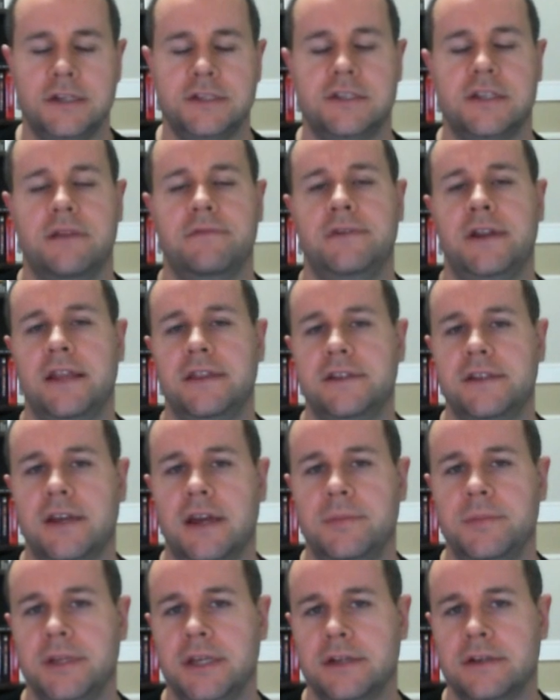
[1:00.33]
I just haven't had the
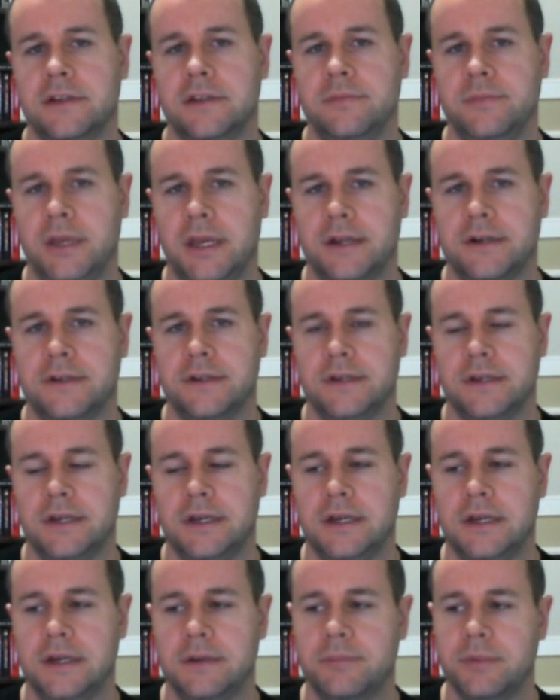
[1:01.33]
time to get to them yet,
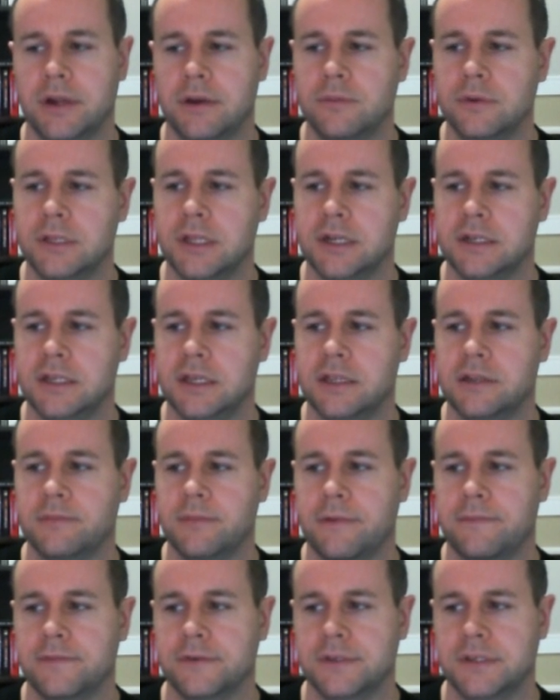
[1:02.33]
uh, but I would like to get
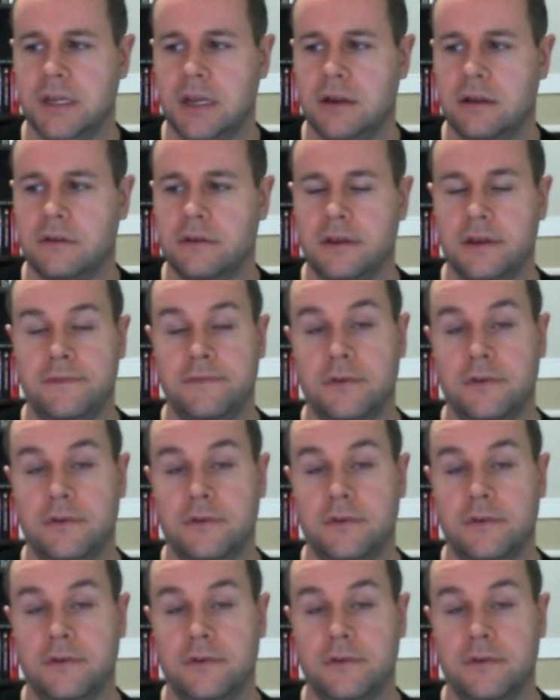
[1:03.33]
them up for sale.